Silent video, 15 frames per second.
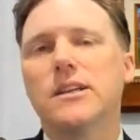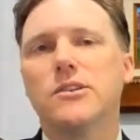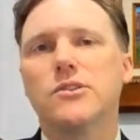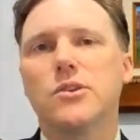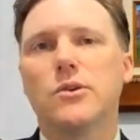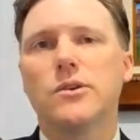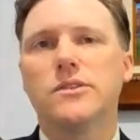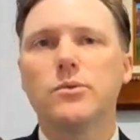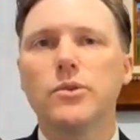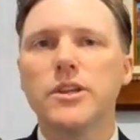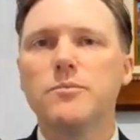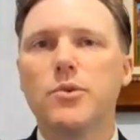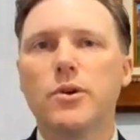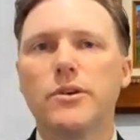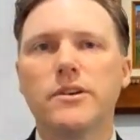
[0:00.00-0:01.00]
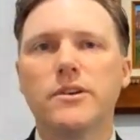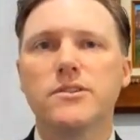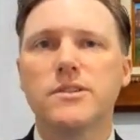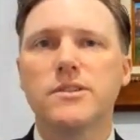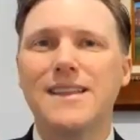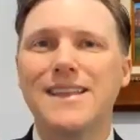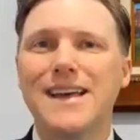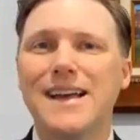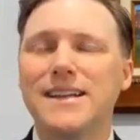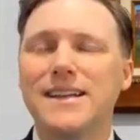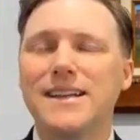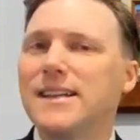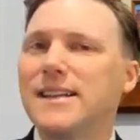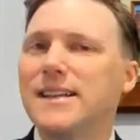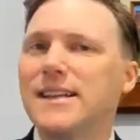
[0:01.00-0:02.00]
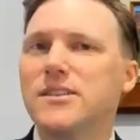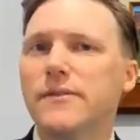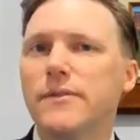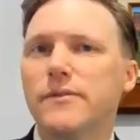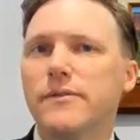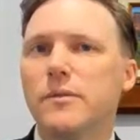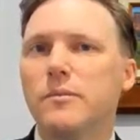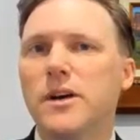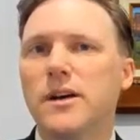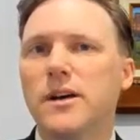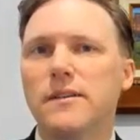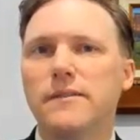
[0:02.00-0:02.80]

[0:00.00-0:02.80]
So it's really important to understand that. And again, that's different from